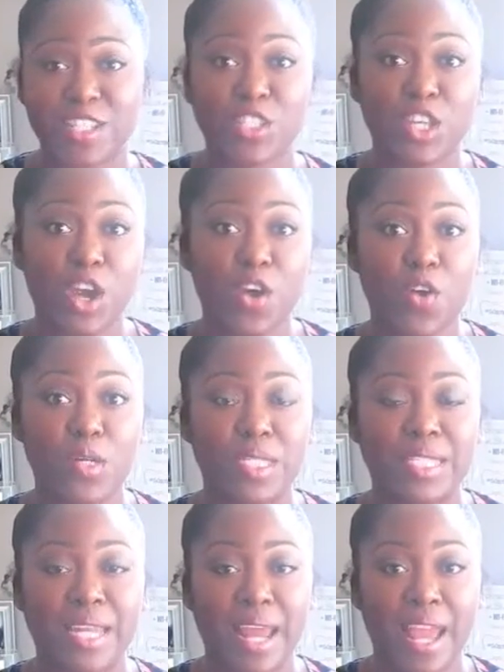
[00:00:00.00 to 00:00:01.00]
So
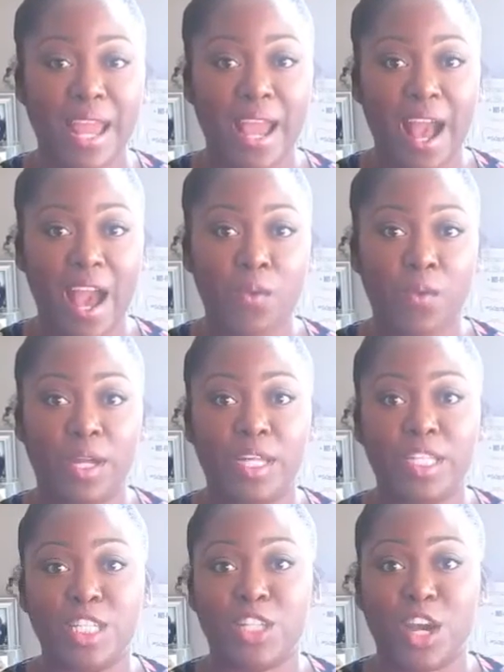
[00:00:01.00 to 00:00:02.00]
today I
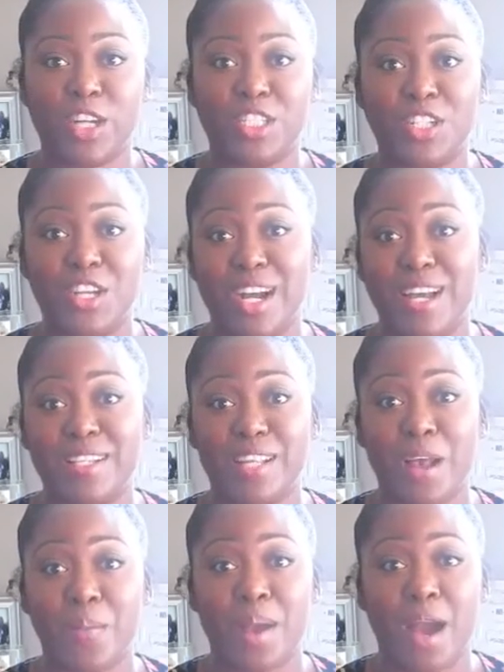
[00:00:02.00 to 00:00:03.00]
wanted to talk to you guys
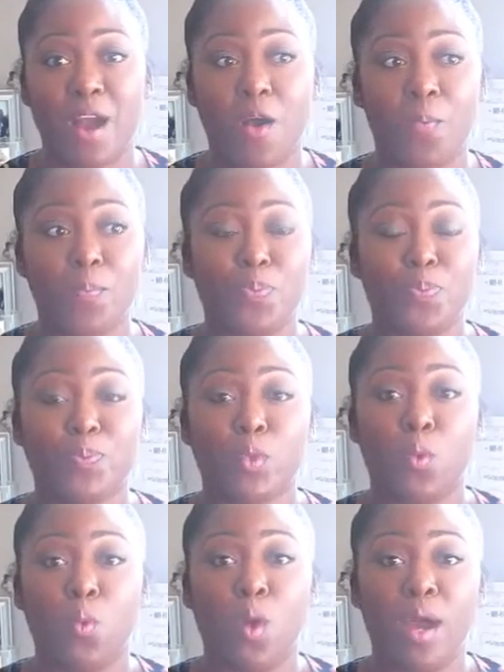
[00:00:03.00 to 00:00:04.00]
about
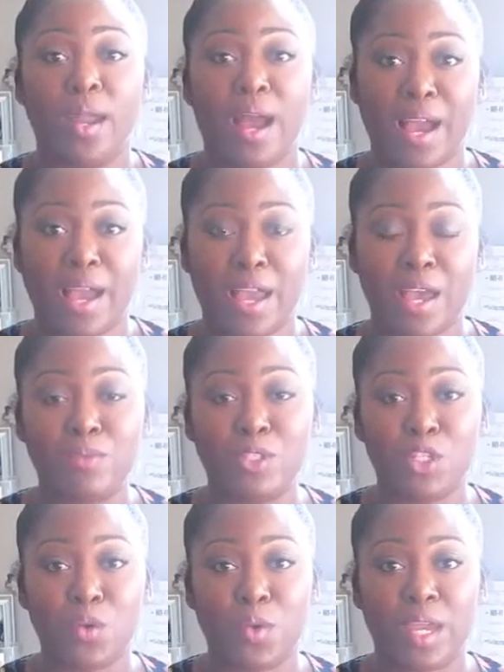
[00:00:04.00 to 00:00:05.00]
what I am
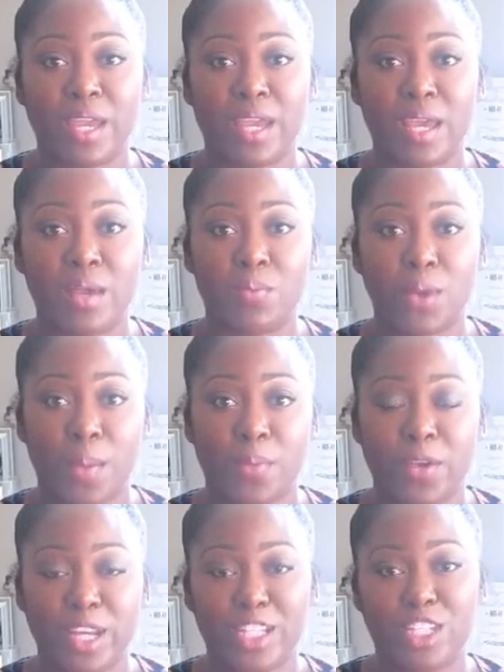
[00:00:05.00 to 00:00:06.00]
doing in
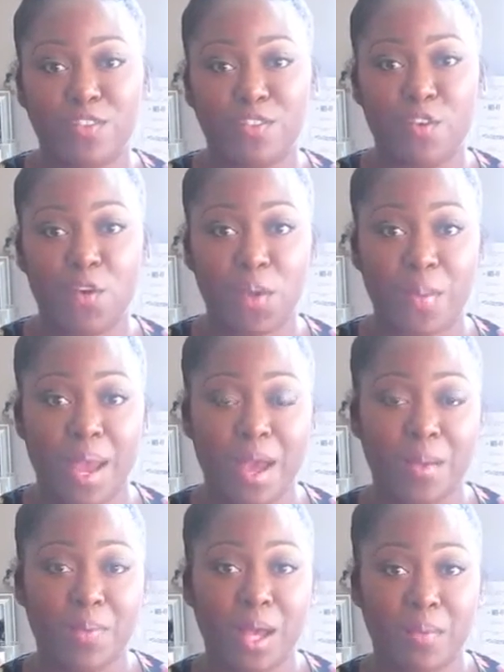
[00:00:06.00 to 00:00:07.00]
preparation for my
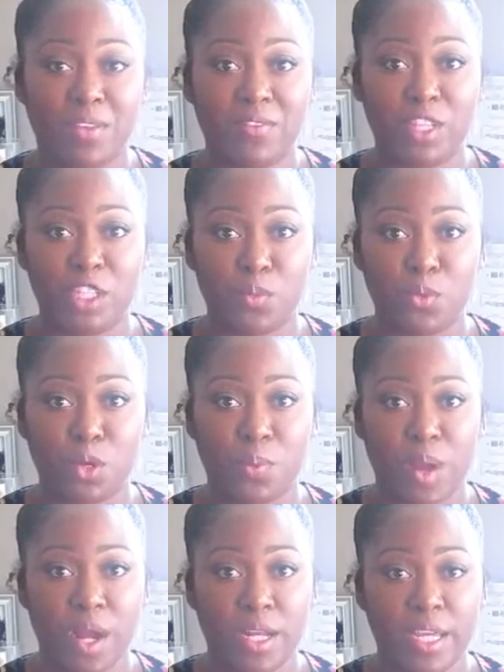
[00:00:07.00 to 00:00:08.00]
upcoming vision board
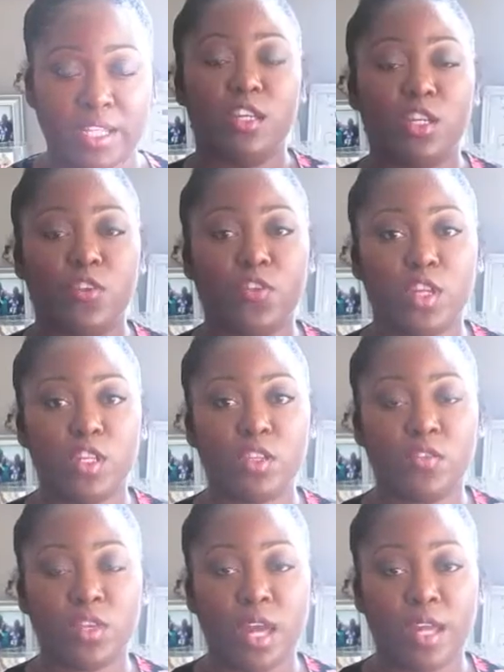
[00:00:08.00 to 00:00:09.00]
party. So for those
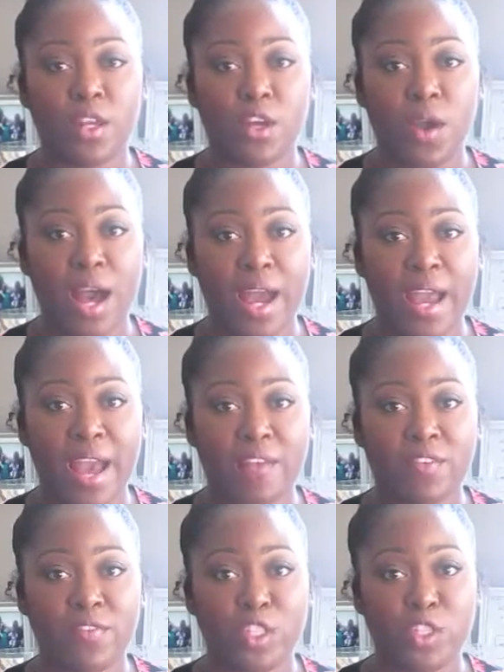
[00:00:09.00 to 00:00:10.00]
of you that know, I
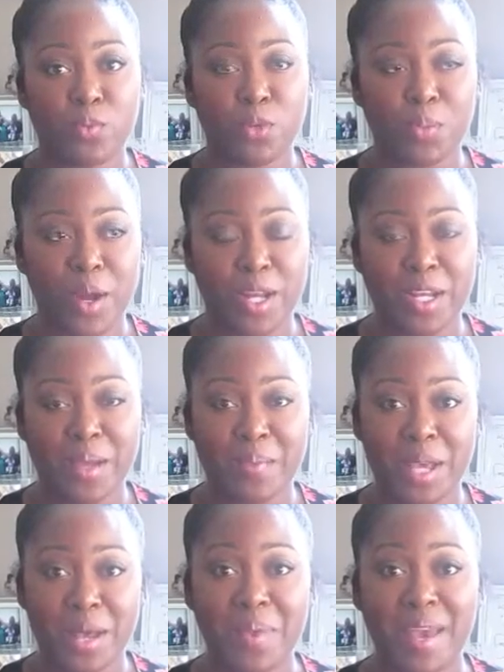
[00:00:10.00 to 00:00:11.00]
have a vision board party
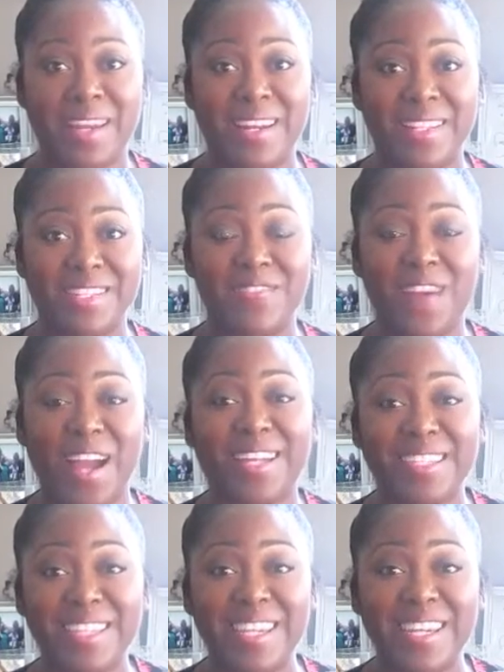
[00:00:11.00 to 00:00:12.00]
coming up and it is
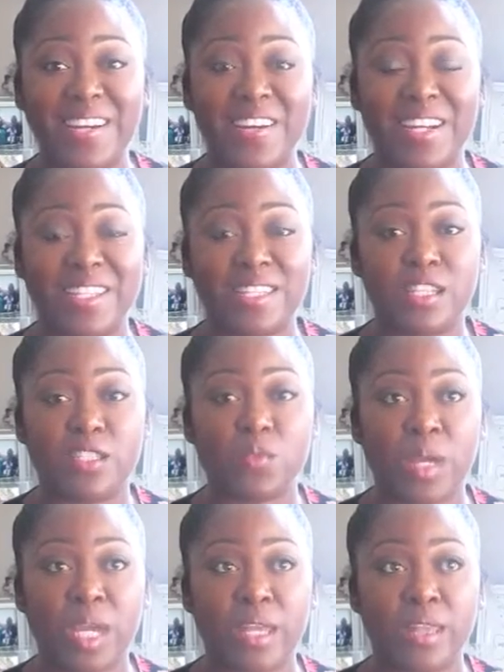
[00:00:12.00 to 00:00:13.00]
finally here. It is this
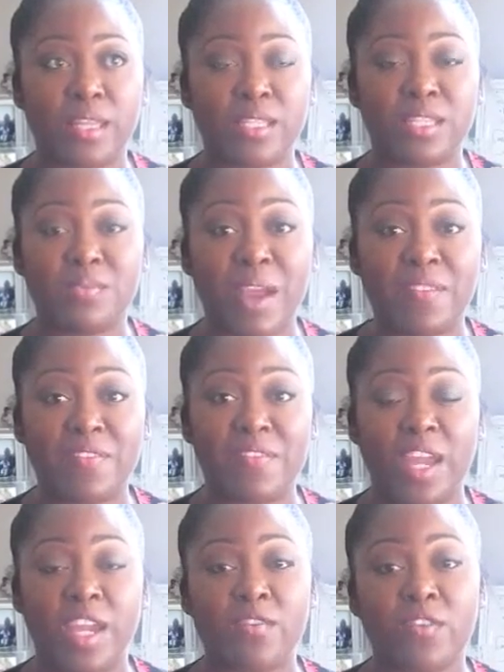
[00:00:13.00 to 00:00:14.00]
week. This is my
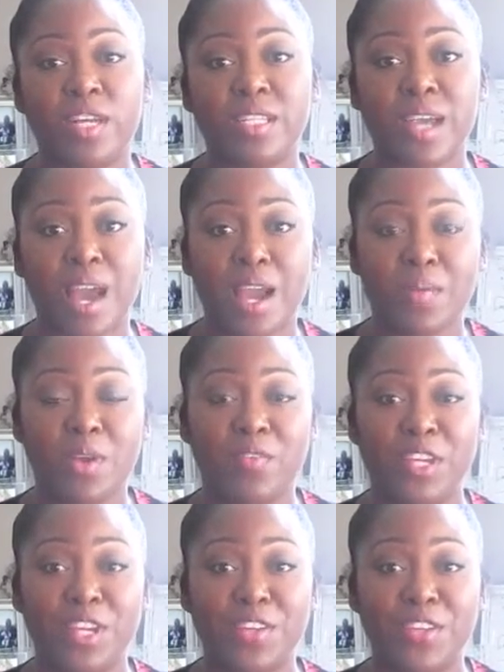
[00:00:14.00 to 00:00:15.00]
favorite time
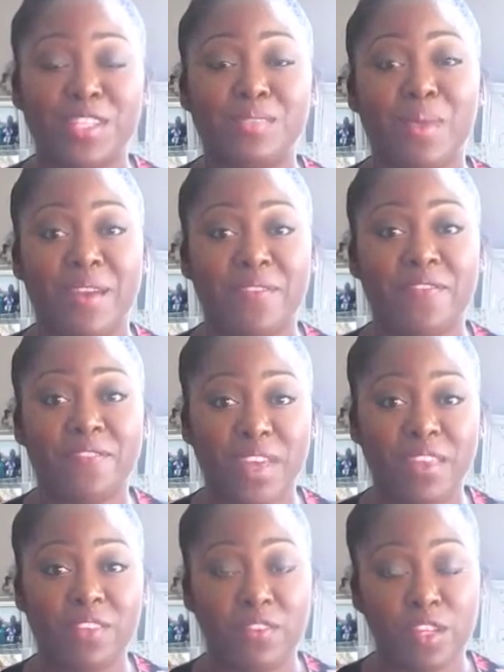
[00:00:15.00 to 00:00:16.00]
of year. This is my
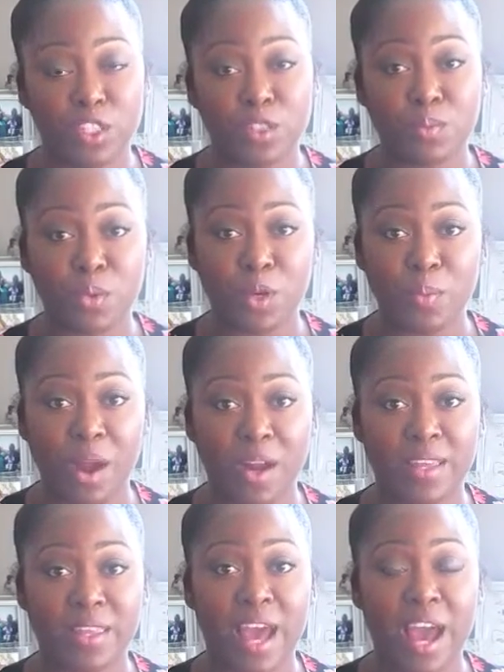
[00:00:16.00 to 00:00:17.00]
fifth vision board
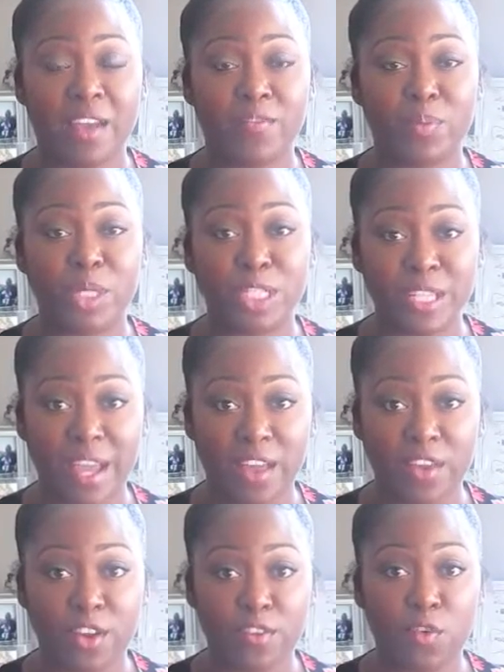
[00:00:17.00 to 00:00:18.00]
party that I've put
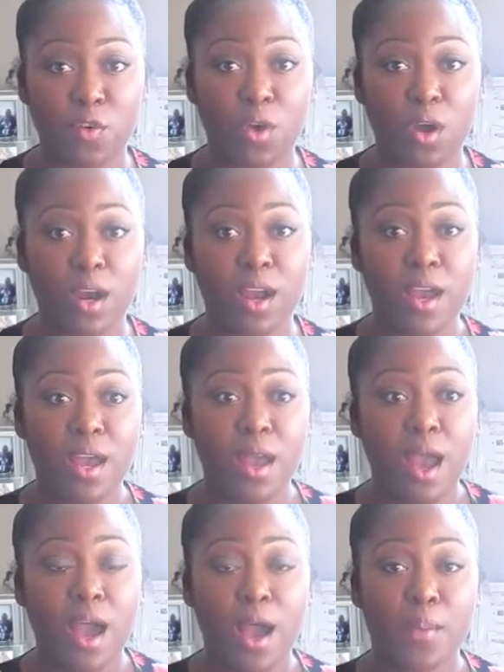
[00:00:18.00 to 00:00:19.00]
together for
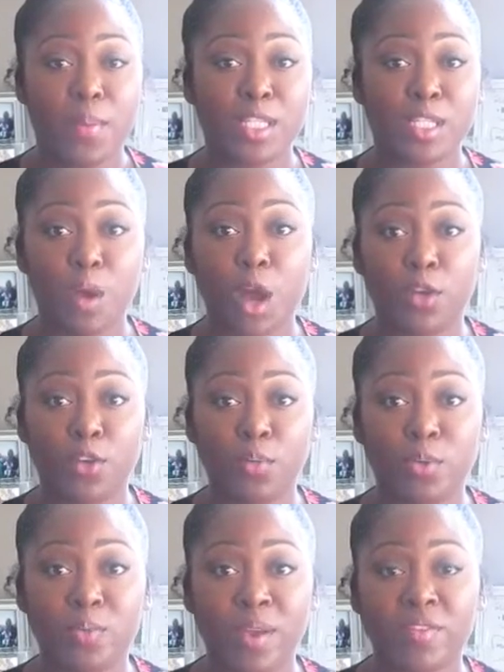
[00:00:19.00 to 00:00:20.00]
um, a small group
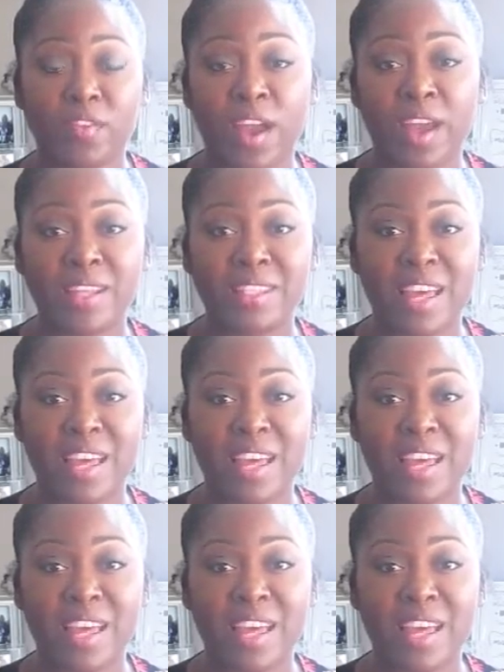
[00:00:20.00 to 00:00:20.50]
of my friends.